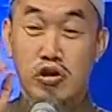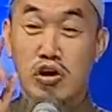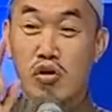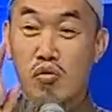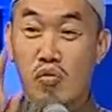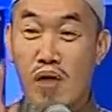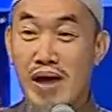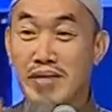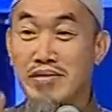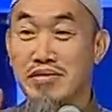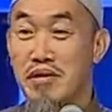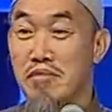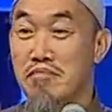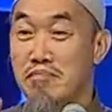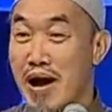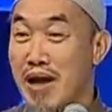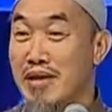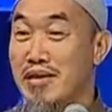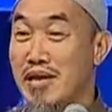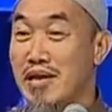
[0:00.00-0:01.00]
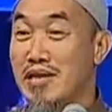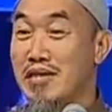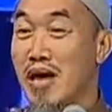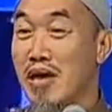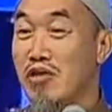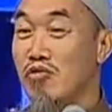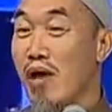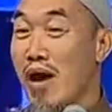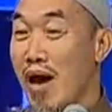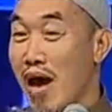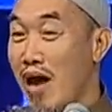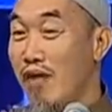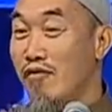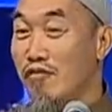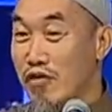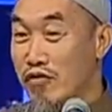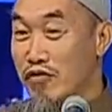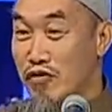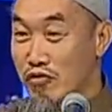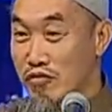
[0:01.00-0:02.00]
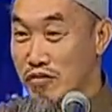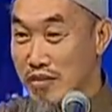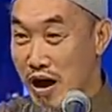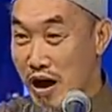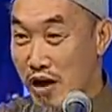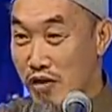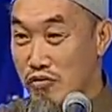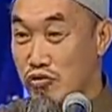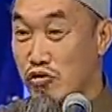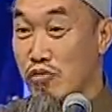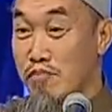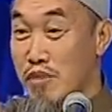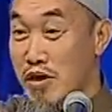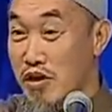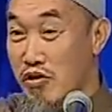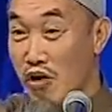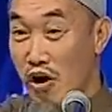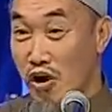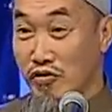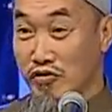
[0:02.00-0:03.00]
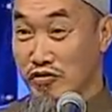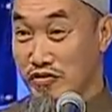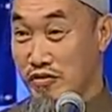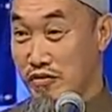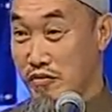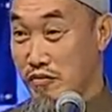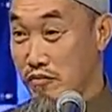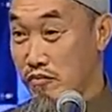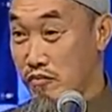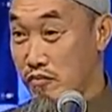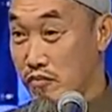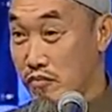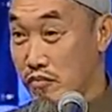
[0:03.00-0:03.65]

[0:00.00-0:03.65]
Do you want the money that you have with you now to be yours?